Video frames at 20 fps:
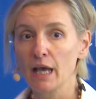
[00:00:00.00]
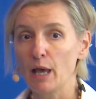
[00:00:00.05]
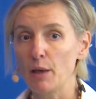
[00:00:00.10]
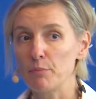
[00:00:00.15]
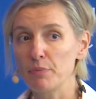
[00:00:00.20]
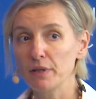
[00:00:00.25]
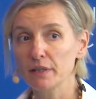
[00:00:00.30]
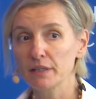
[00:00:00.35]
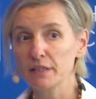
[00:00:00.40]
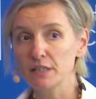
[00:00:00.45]

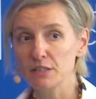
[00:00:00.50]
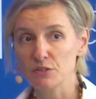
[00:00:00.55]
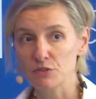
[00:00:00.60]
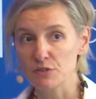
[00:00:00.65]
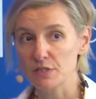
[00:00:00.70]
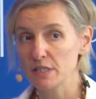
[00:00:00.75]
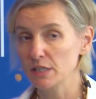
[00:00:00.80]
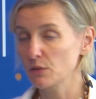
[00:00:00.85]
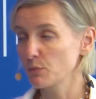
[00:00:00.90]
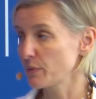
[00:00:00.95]
ability to
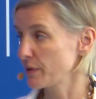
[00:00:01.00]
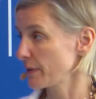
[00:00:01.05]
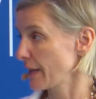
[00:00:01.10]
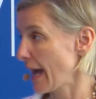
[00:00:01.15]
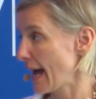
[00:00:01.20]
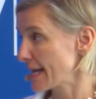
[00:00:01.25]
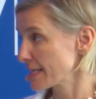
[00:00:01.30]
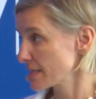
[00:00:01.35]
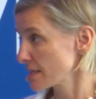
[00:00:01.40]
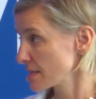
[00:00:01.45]
deal with
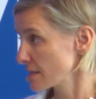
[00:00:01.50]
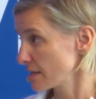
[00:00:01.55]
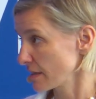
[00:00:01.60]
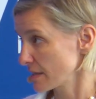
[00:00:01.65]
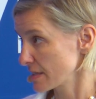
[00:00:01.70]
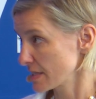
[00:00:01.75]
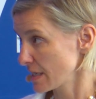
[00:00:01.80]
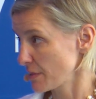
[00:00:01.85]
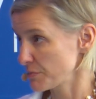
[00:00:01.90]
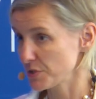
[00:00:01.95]
assets that
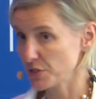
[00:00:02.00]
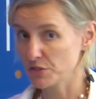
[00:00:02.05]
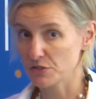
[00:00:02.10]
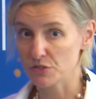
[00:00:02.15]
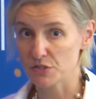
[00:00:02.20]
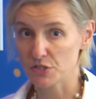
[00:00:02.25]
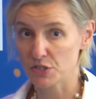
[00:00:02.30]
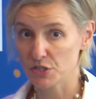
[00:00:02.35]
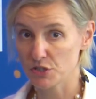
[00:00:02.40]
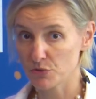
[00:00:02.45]
are subject
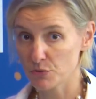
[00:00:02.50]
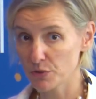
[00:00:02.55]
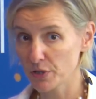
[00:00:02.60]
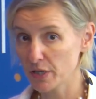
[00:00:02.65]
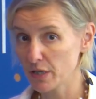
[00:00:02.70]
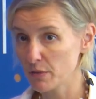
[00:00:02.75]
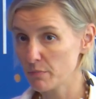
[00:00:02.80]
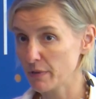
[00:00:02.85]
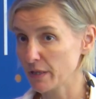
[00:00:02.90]
to security,